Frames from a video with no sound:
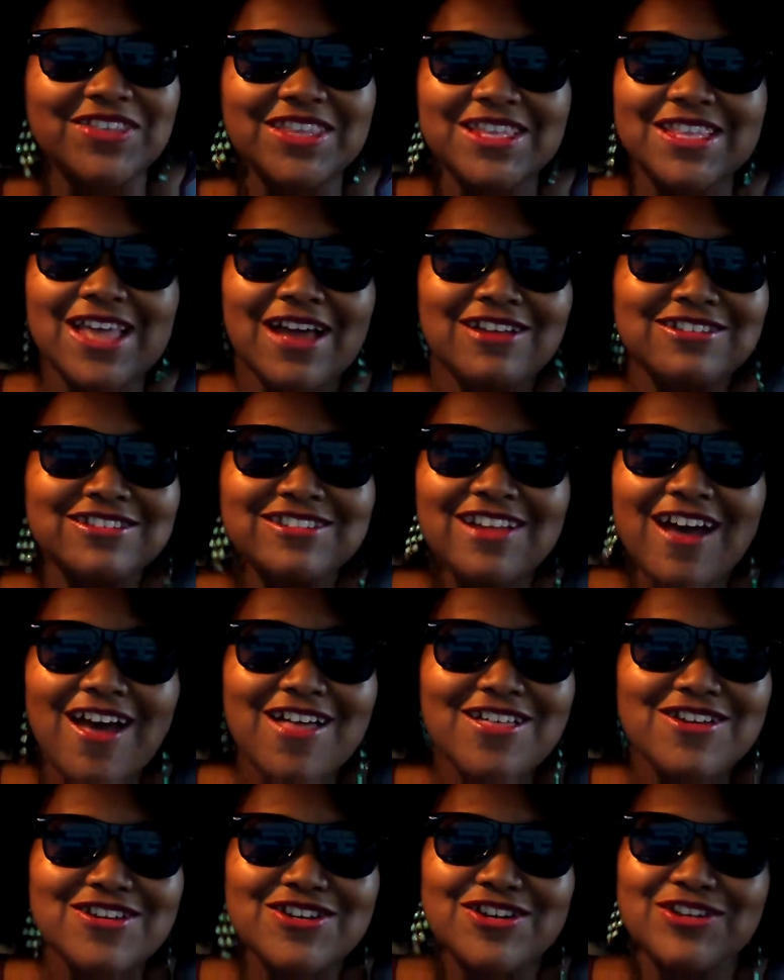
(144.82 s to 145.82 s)
fifty thousand
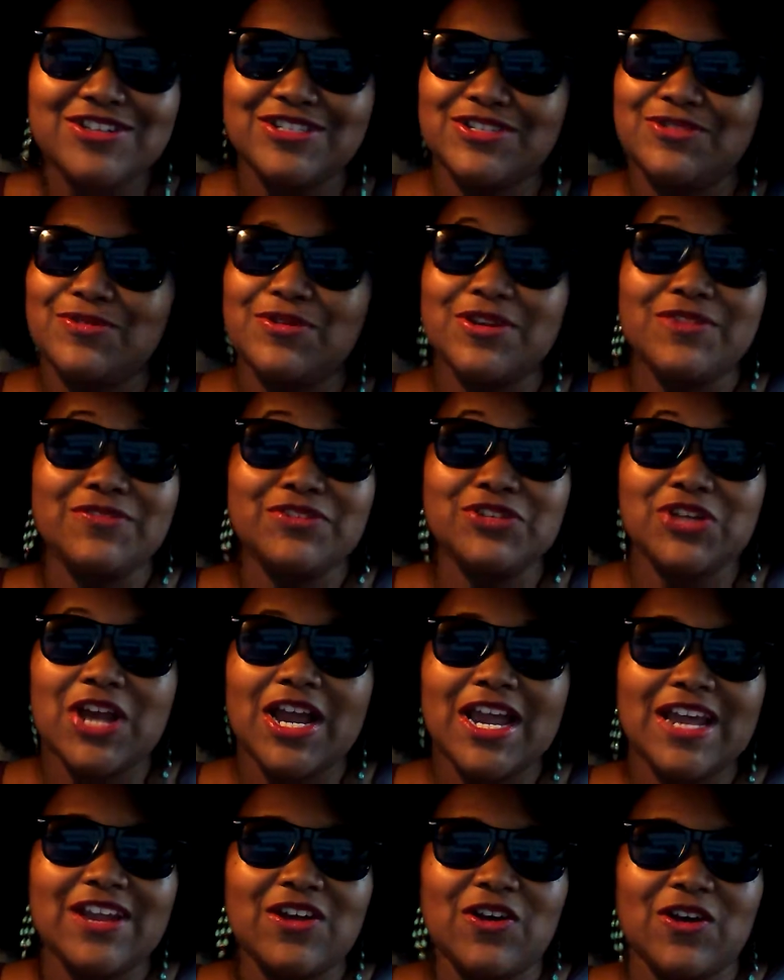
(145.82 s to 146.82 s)
dollars, and you weren't even
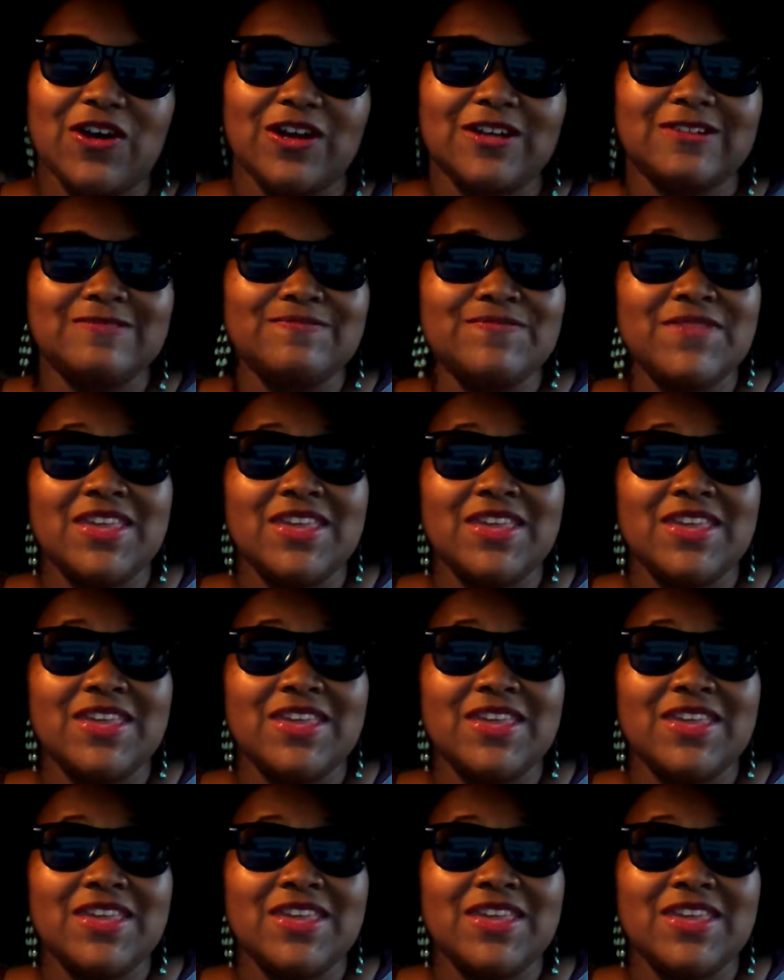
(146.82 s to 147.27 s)
trying hard.